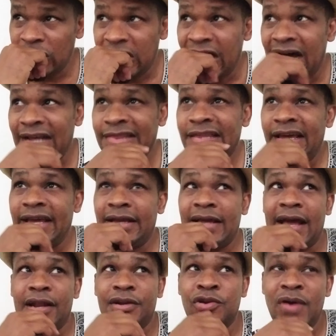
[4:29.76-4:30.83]
I
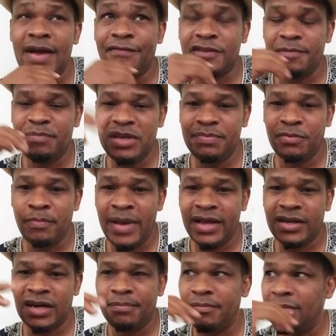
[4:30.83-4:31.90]
think new African people make
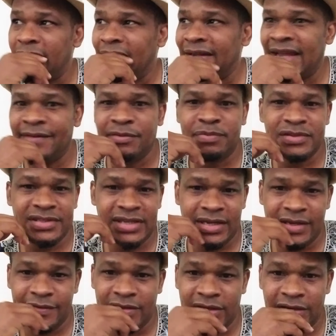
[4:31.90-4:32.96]
up 11%
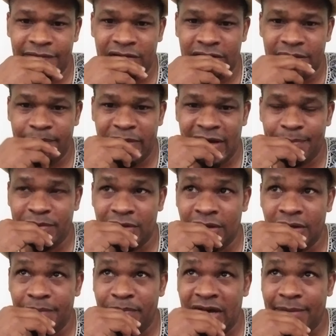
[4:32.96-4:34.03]
of the
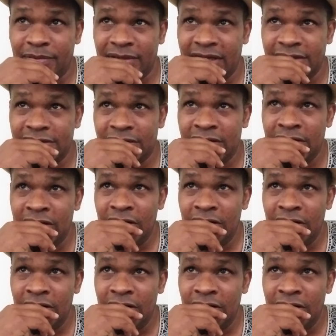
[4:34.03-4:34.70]
population.